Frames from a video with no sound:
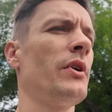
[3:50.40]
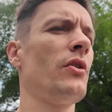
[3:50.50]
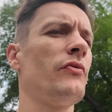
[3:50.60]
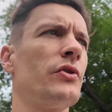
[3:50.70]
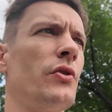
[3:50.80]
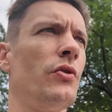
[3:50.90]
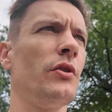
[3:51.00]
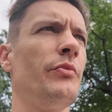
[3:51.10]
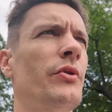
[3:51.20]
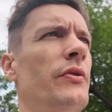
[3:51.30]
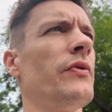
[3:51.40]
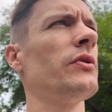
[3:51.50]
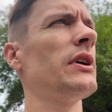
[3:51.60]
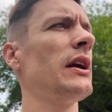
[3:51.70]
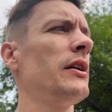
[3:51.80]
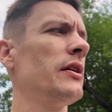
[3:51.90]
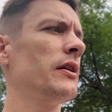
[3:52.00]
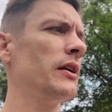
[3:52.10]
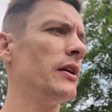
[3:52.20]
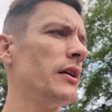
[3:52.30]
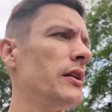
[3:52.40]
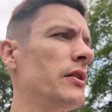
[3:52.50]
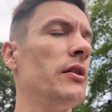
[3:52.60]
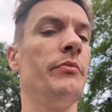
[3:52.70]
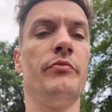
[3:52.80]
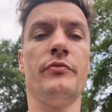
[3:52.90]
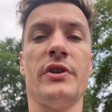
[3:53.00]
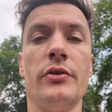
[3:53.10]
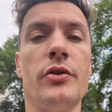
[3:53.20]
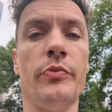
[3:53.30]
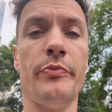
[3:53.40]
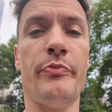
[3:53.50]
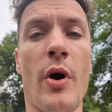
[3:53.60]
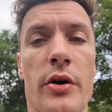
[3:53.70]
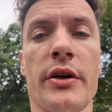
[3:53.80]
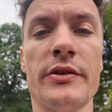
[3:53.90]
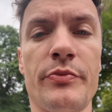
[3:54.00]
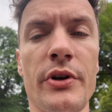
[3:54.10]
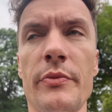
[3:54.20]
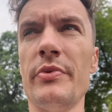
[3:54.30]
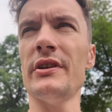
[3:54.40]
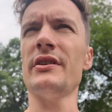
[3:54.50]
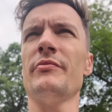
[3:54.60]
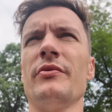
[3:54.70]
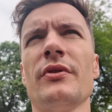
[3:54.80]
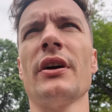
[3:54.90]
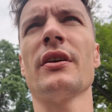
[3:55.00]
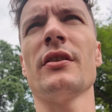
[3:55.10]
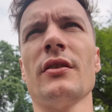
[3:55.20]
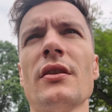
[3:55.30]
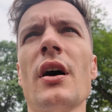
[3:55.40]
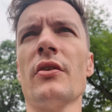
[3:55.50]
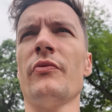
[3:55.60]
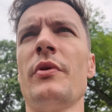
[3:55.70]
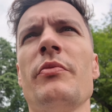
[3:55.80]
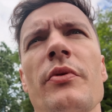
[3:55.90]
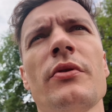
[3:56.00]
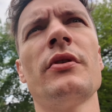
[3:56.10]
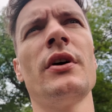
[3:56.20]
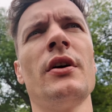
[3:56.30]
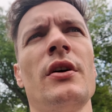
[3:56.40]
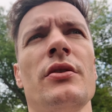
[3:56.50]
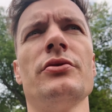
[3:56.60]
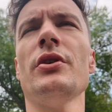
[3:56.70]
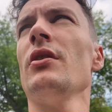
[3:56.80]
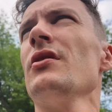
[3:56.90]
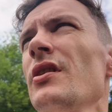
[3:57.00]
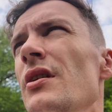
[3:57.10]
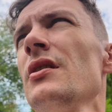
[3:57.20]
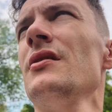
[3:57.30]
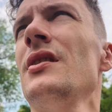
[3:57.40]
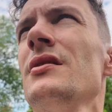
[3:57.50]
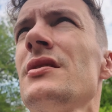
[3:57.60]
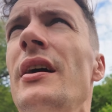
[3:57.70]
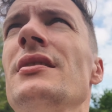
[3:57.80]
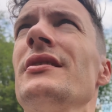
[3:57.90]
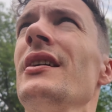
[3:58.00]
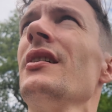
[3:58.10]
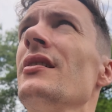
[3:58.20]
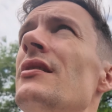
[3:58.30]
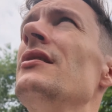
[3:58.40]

but overall a beautiful day. And Central Park is pretty busy, like a lot of people jogging, cycling,